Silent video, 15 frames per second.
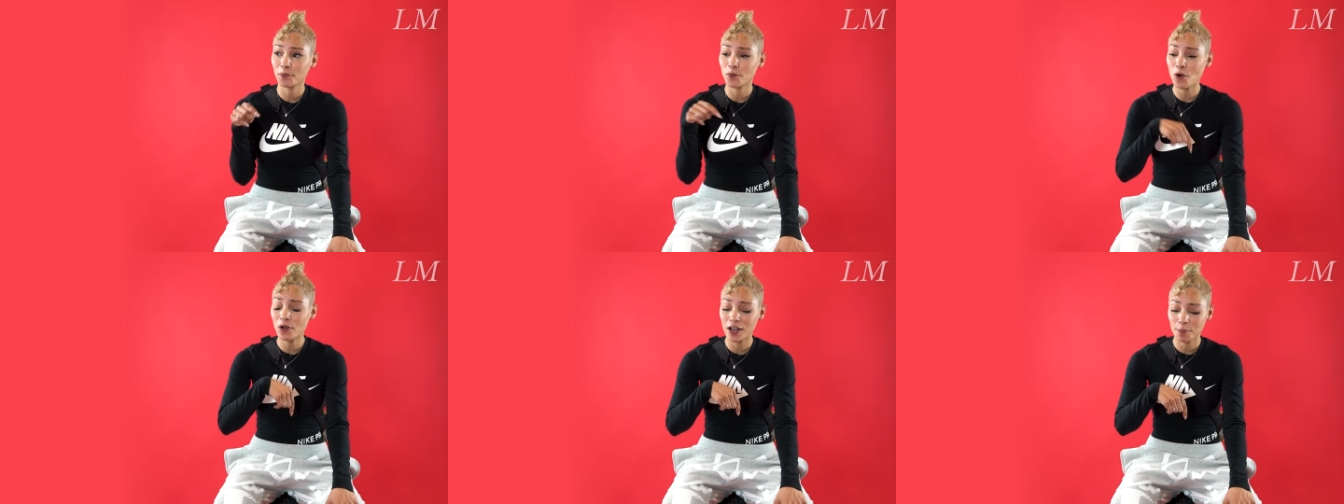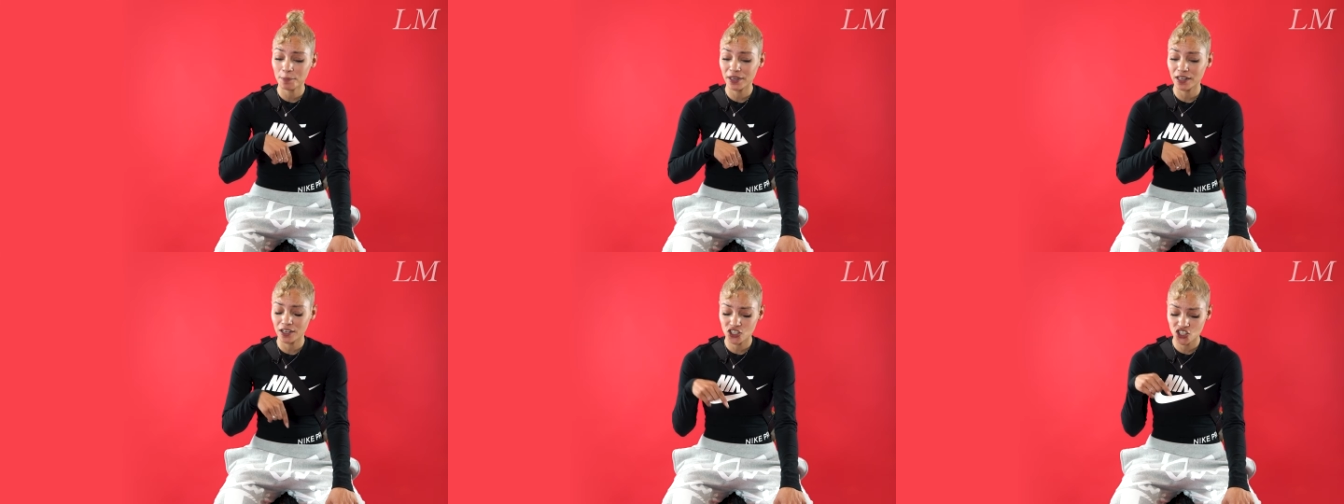woke
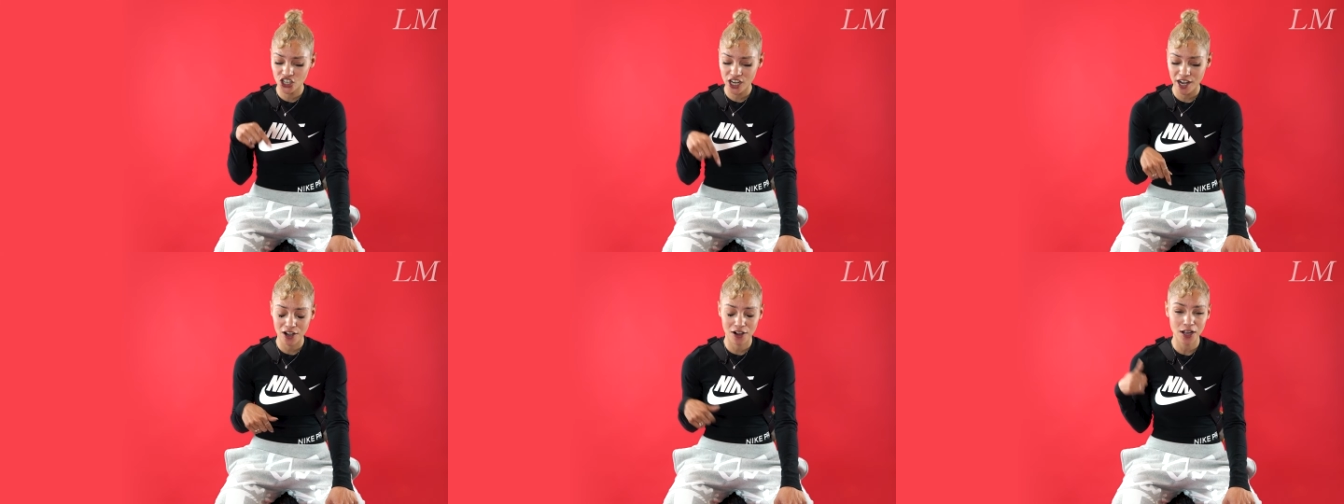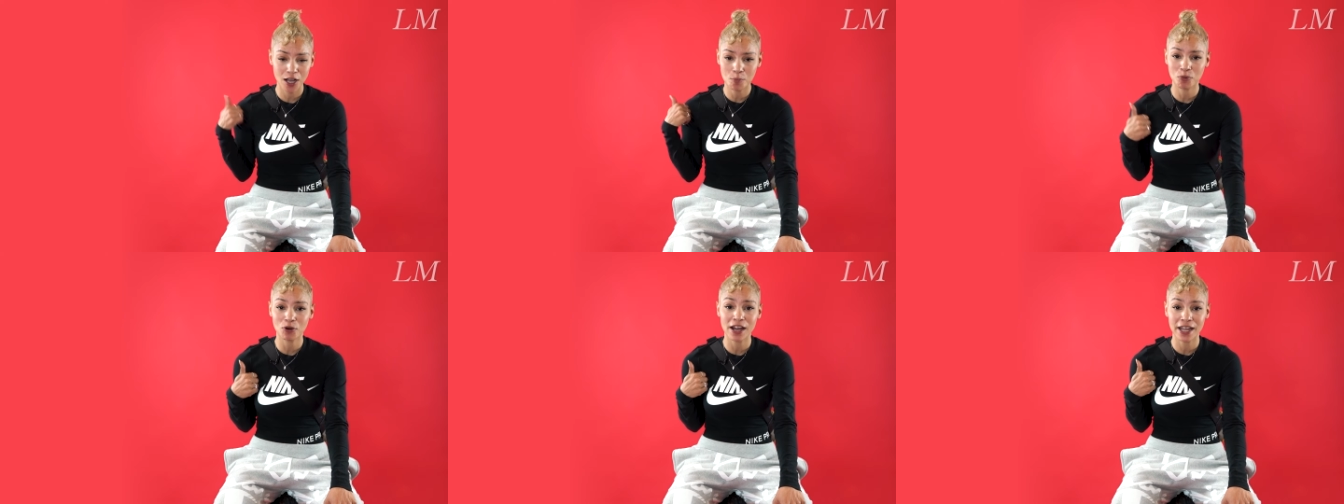up in a chair
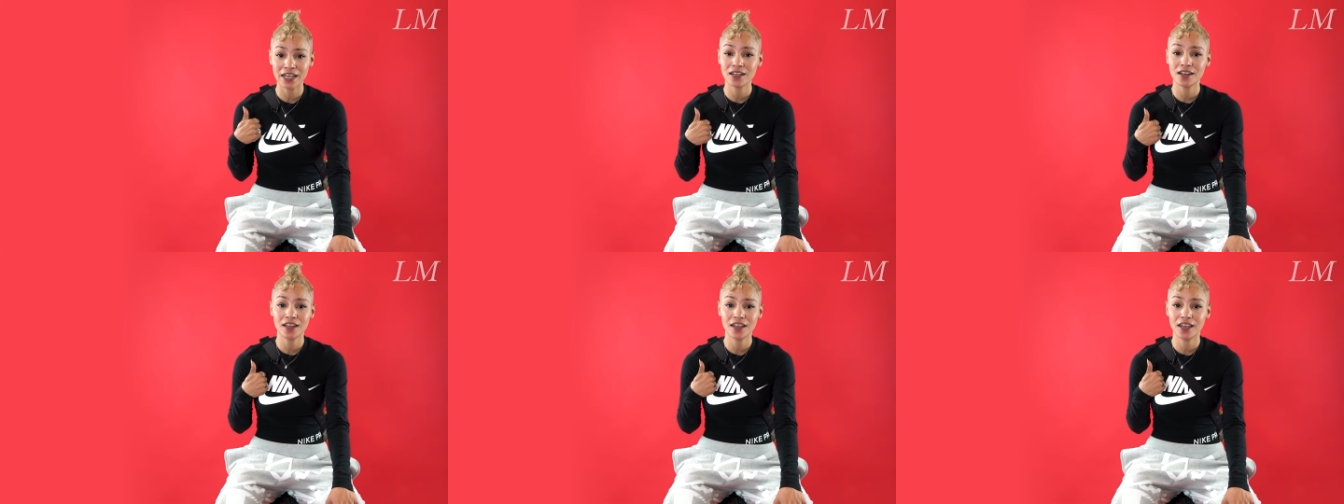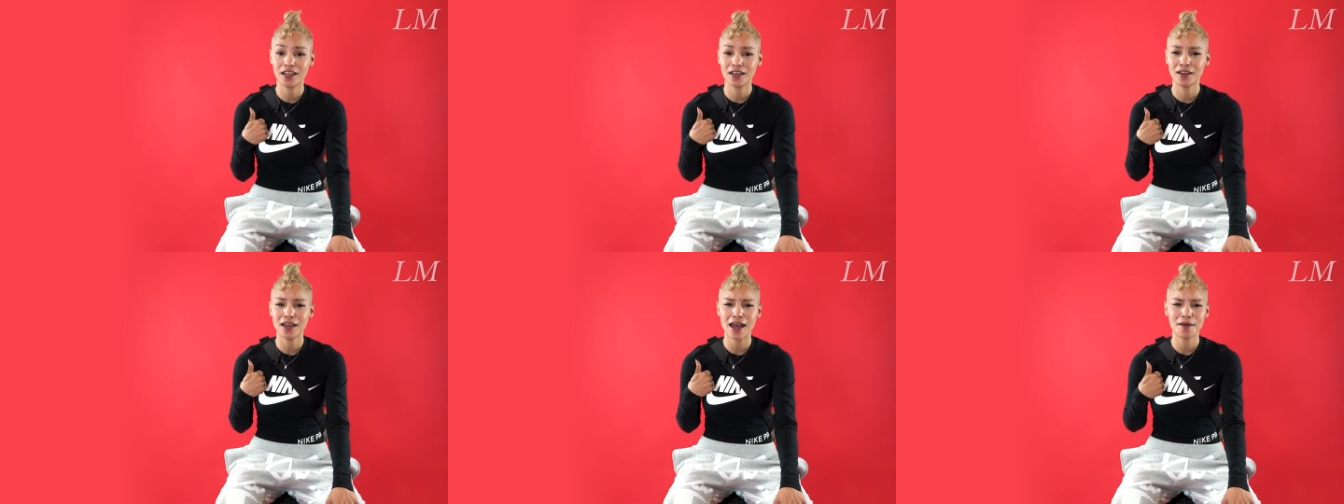upright,
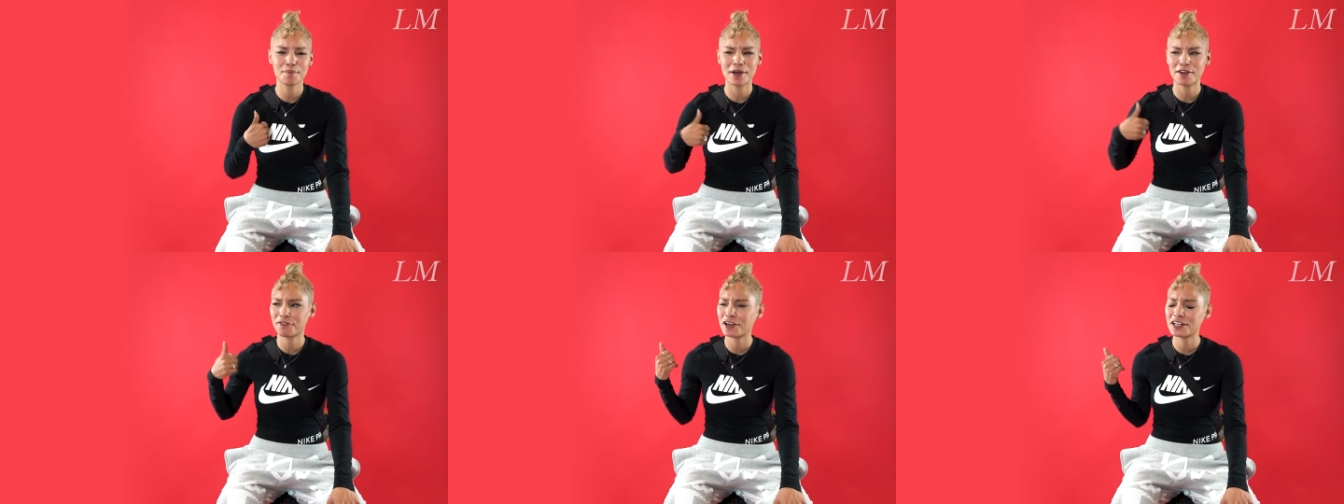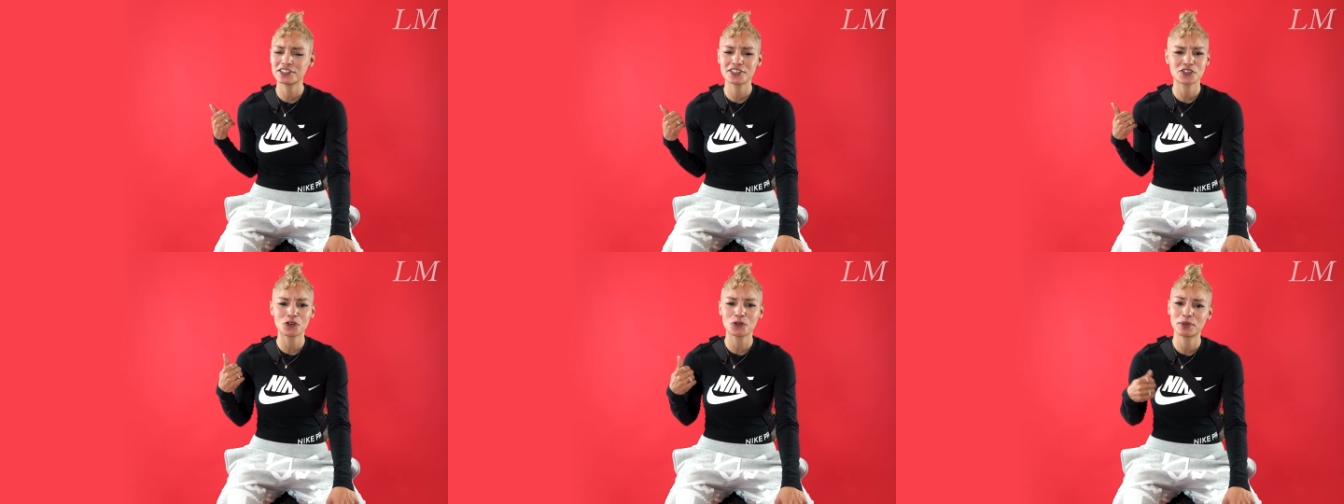and my
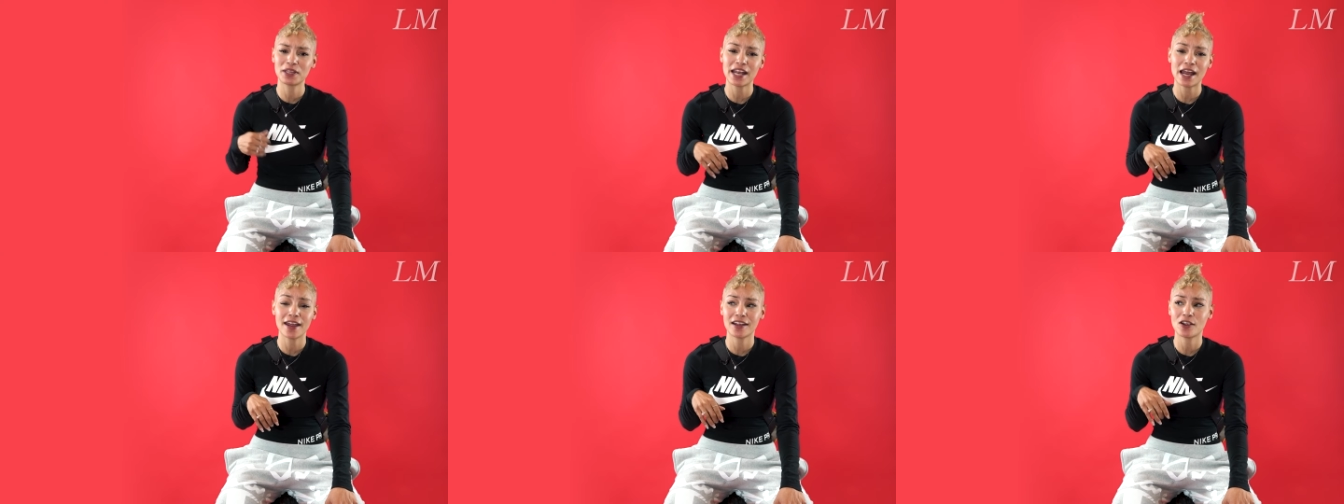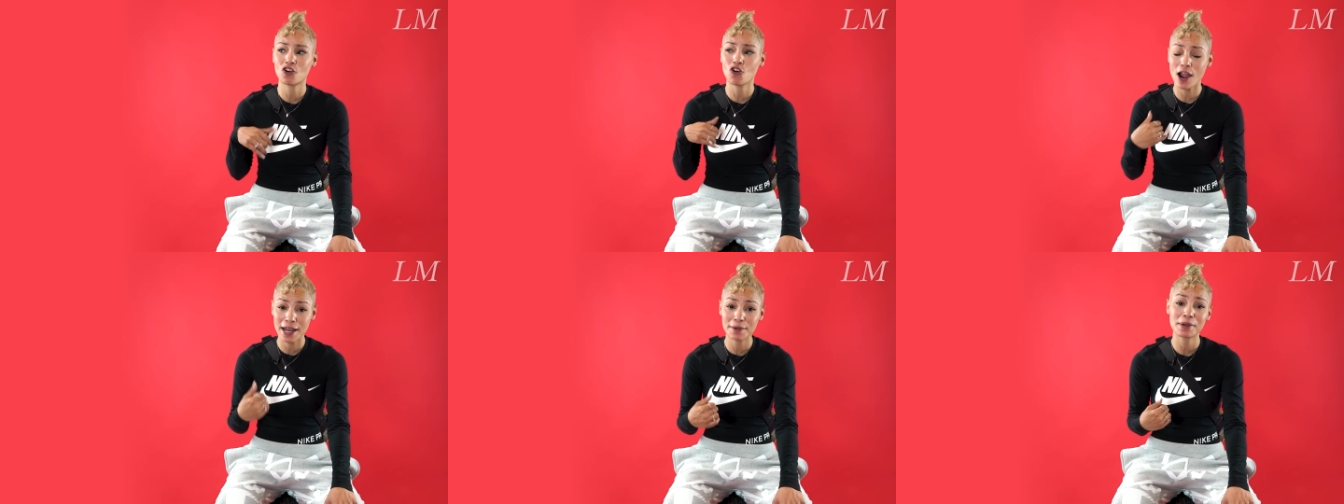friends told me that I
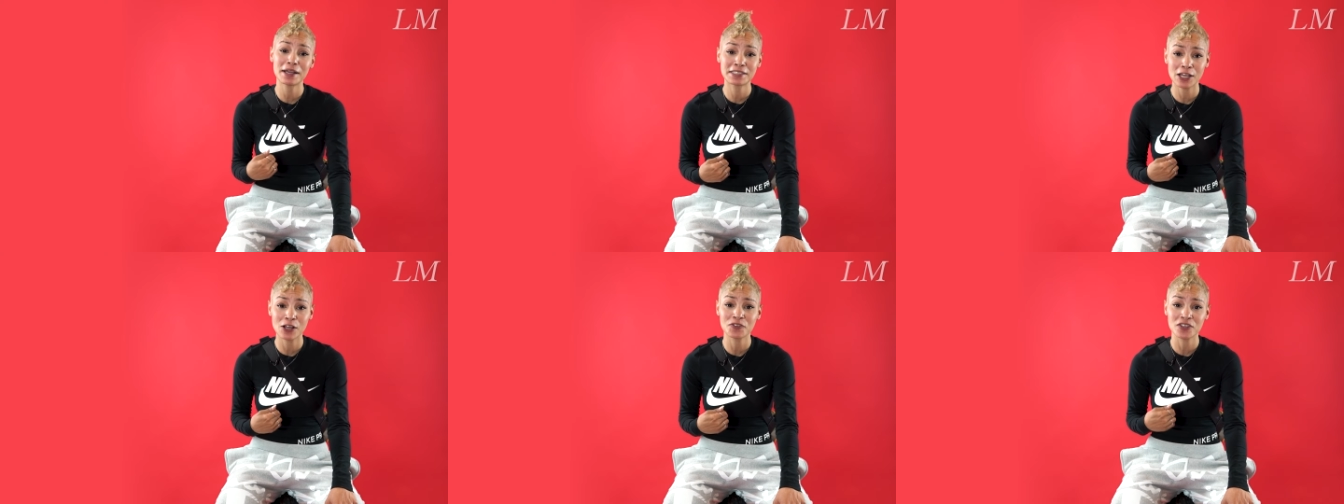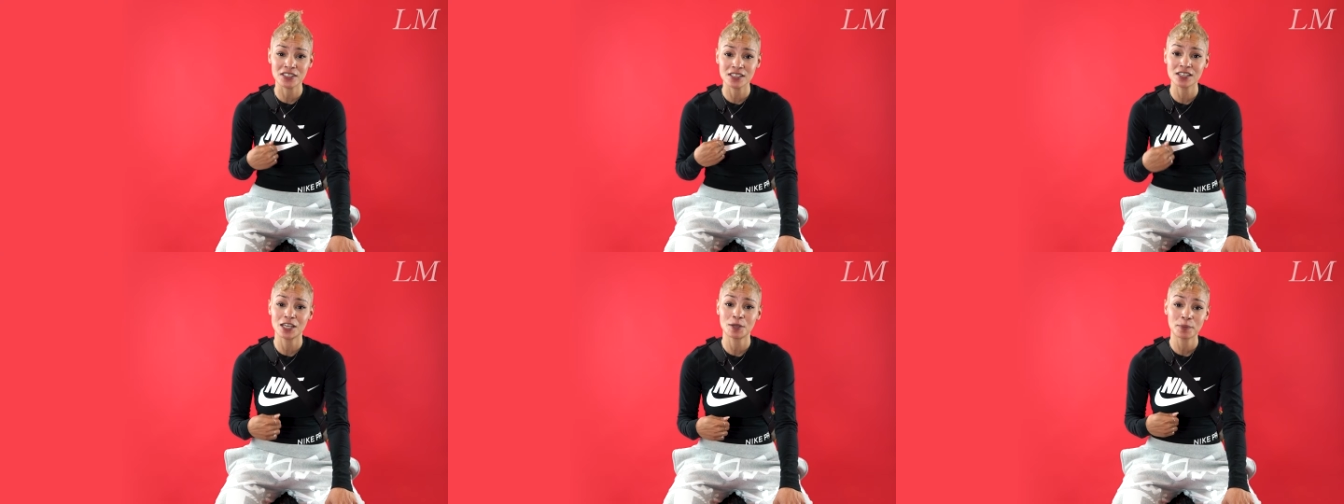cried myself to
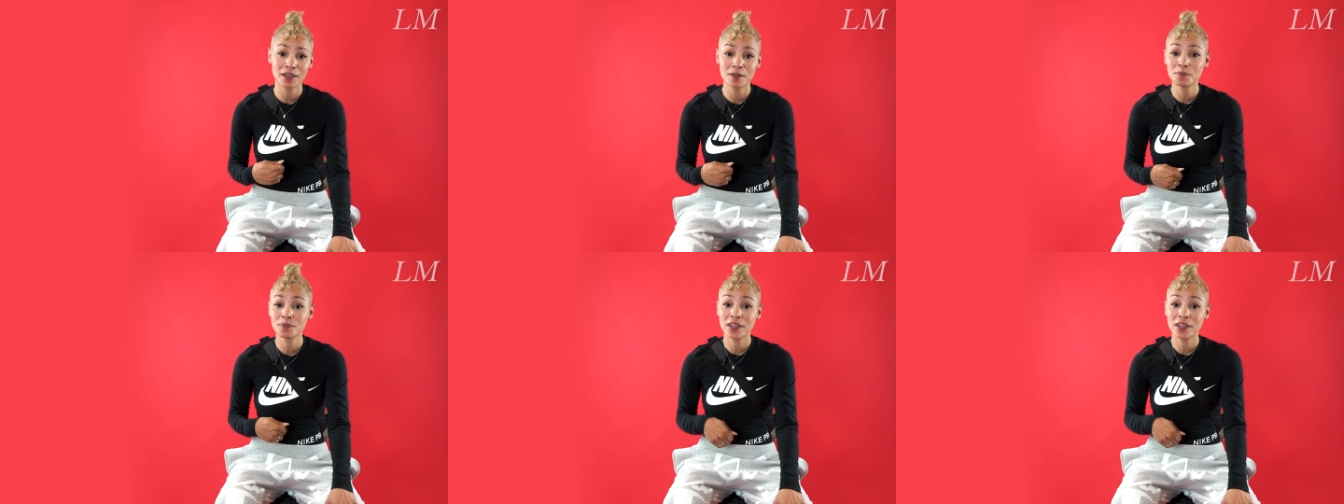sleep,